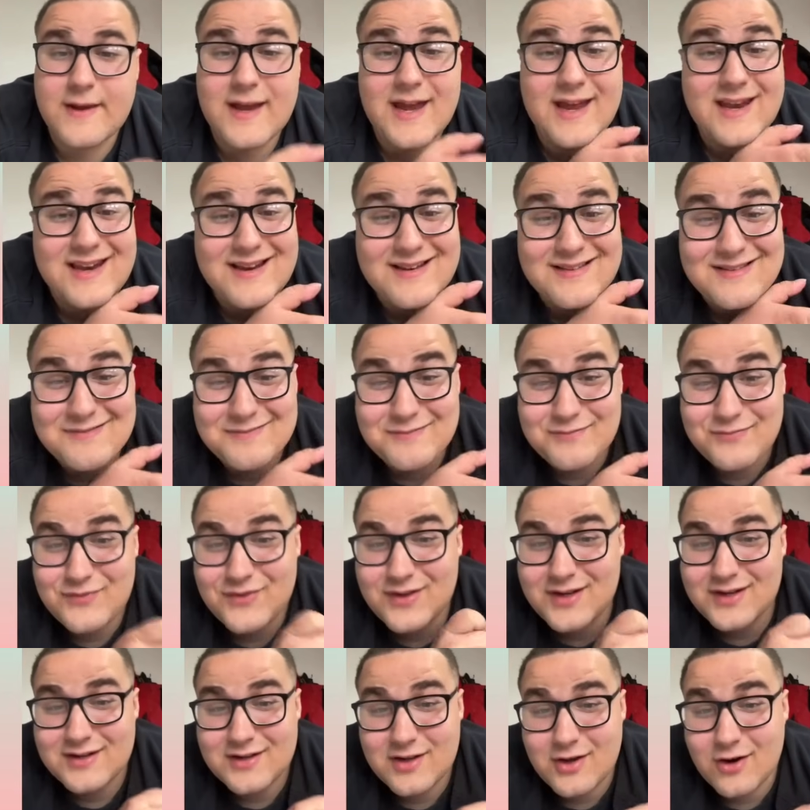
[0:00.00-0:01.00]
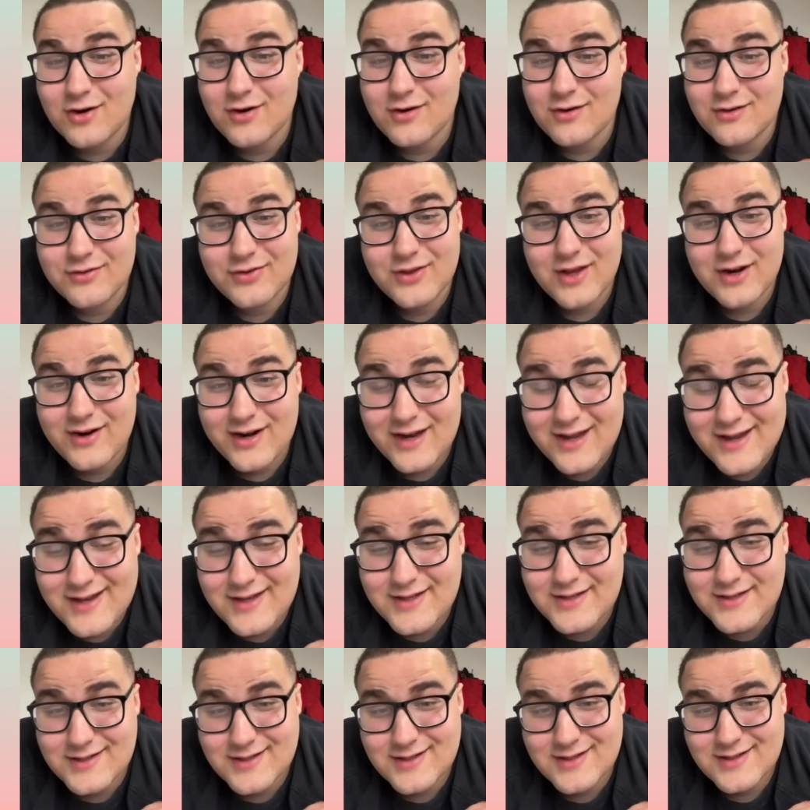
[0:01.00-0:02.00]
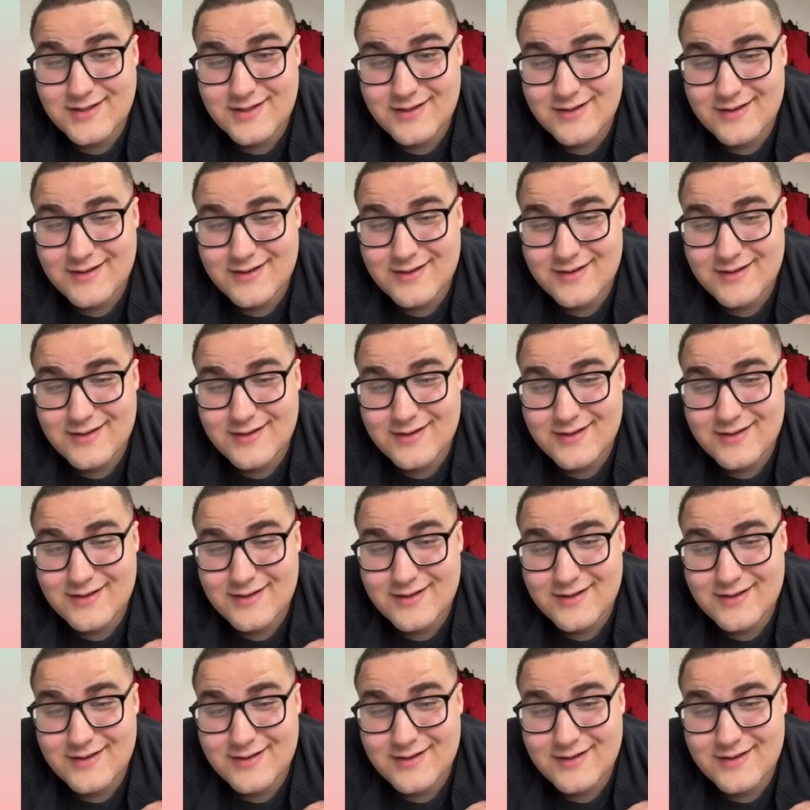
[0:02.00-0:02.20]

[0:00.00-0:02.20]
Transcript: And girl, there is.